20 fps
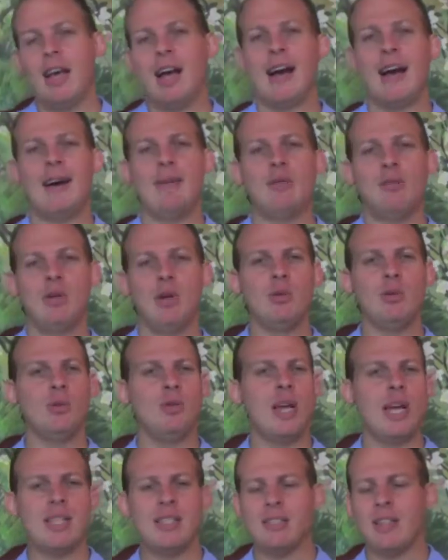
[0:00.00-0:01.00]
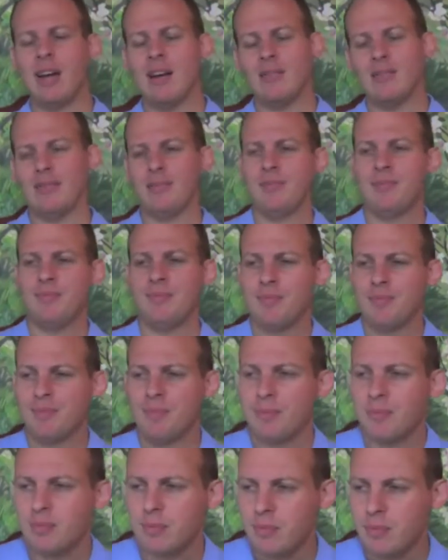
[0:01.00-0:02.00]
Don't do that stuff.
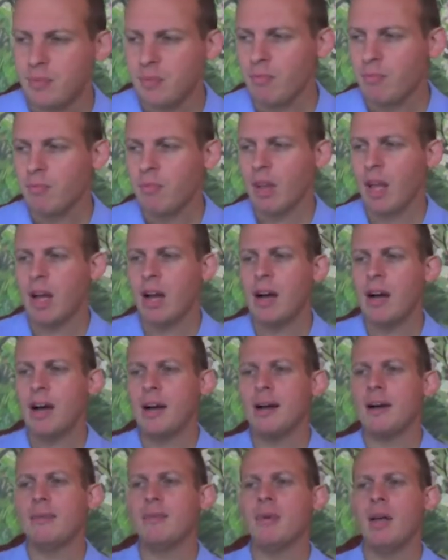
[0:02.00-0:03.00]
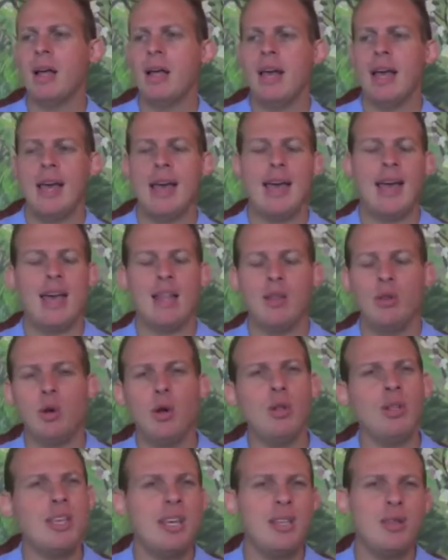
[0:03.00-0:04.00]
And
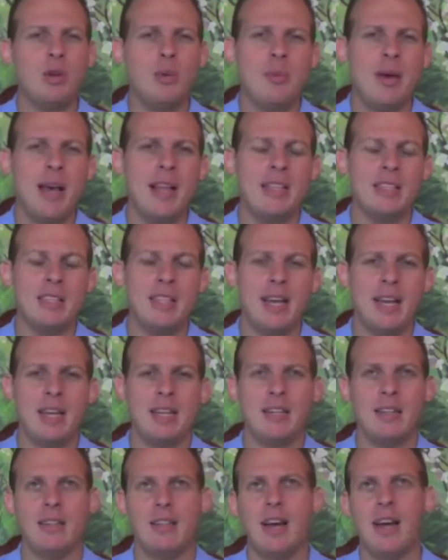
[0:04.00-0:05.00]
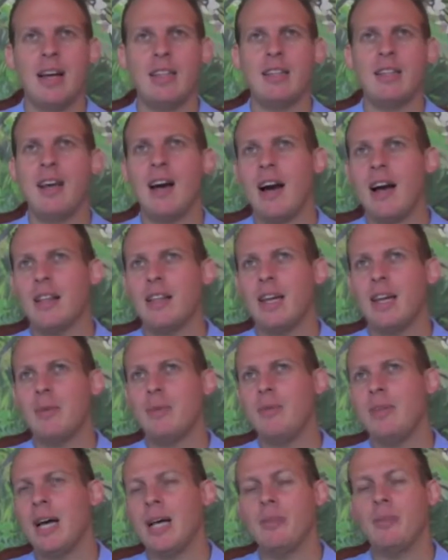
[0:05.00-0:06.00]
don't get domains like
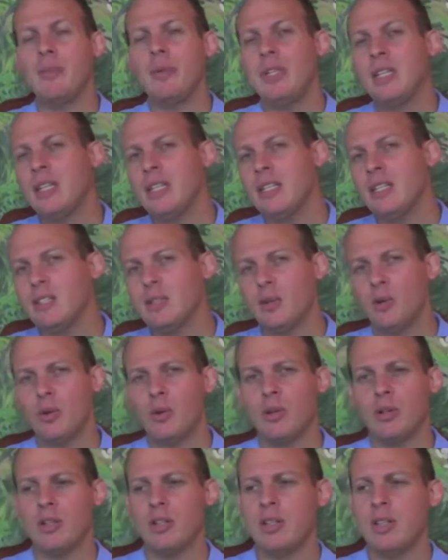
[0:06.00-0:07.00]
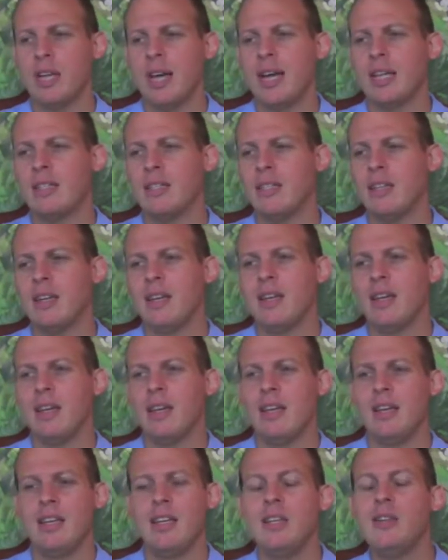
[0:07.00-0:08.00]
.biz or
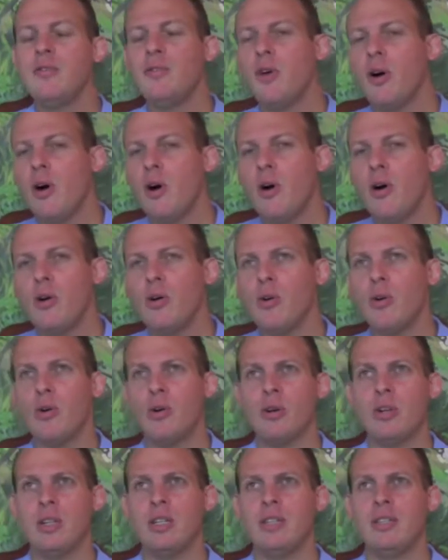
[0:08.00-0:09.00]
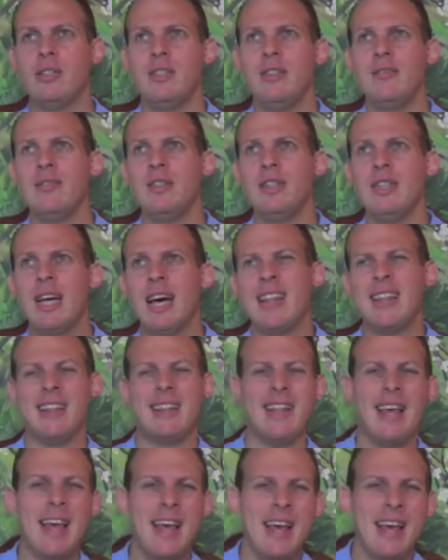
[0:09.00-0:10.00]
.info or even
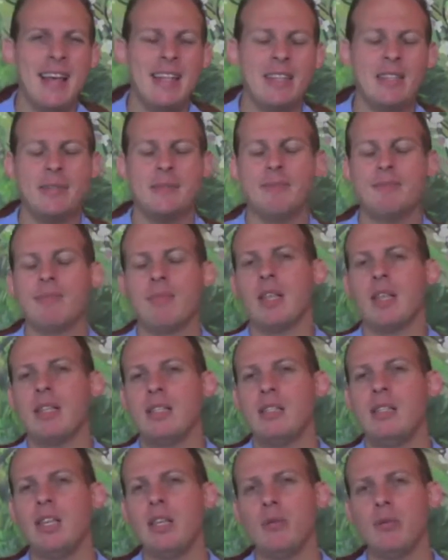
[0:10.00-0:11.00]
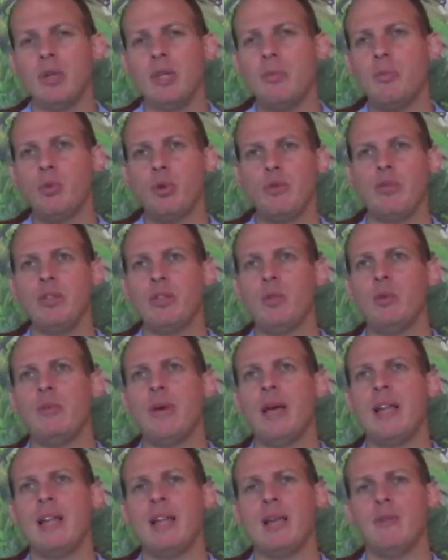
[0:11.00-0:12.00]
.net. Stick with proven
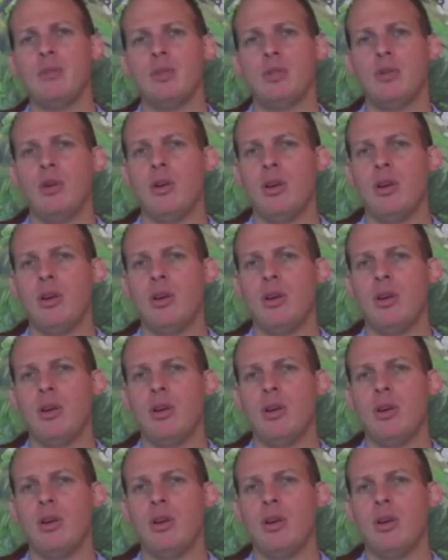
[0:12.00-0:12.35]
domain names.